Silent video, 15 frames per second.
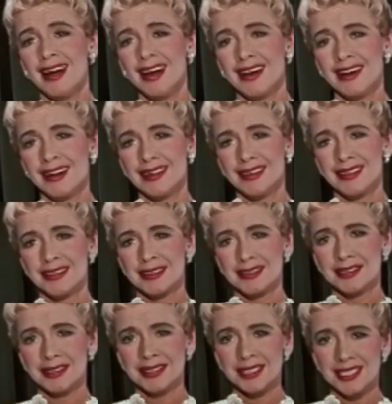Dorothy
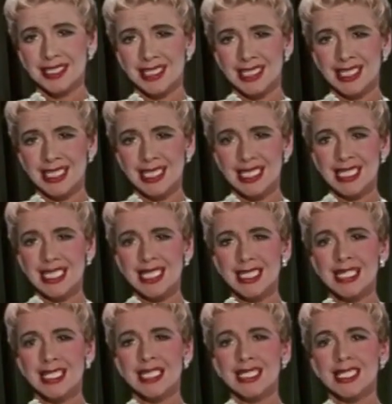Squires. Our
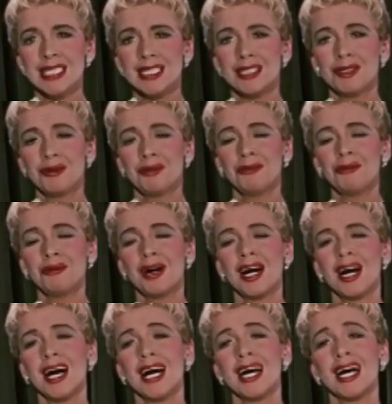story concerns a